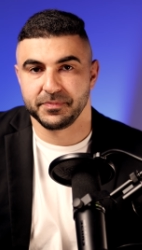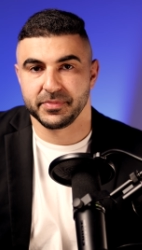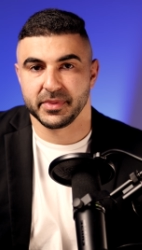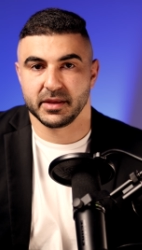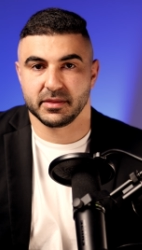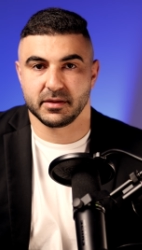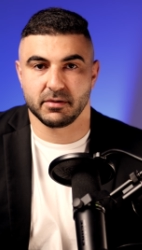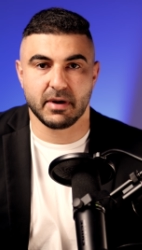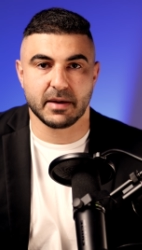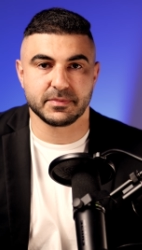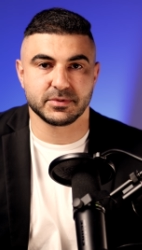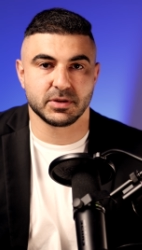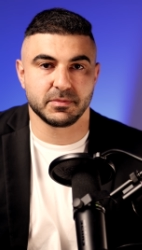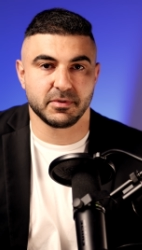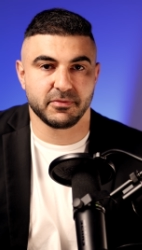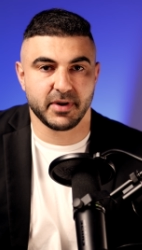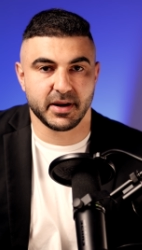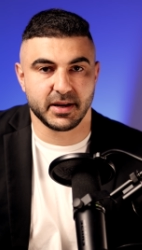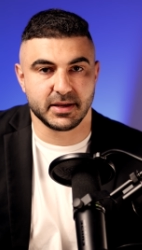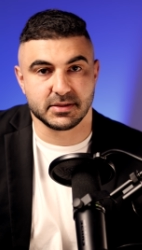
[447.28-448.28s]
The wrap super
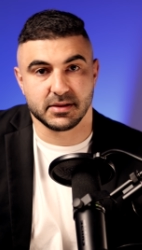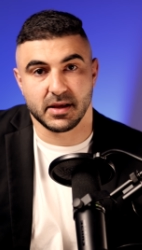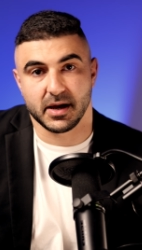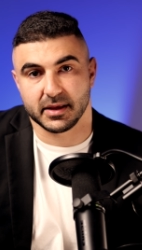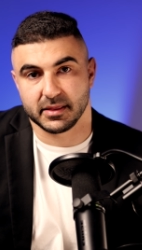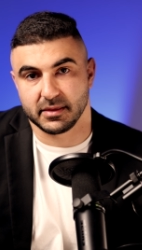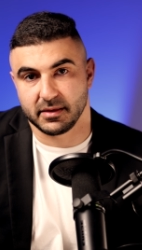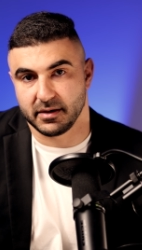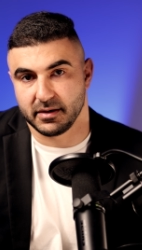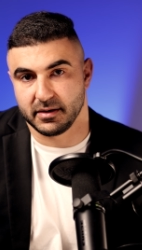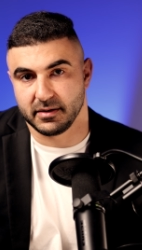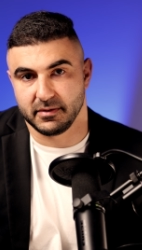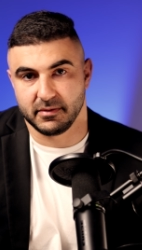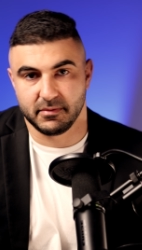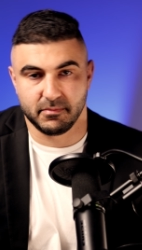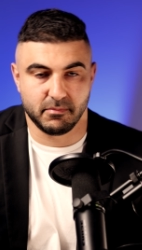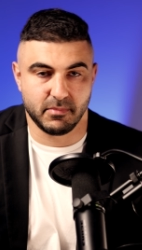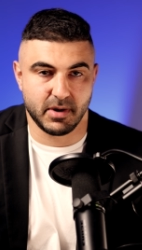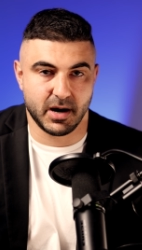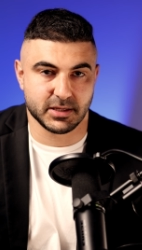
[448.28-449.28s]
fund is like the
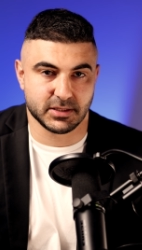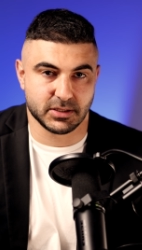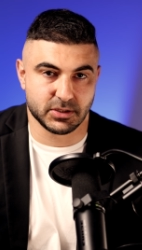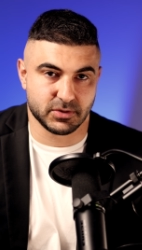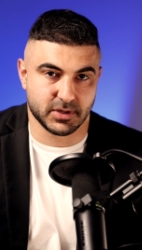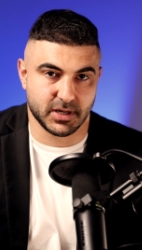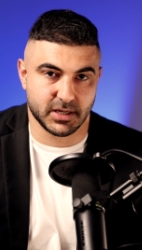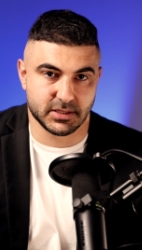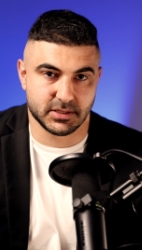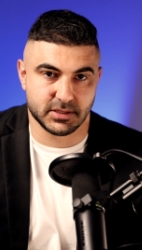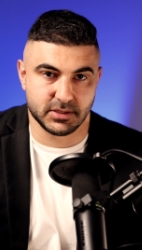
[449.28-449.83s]
master trust.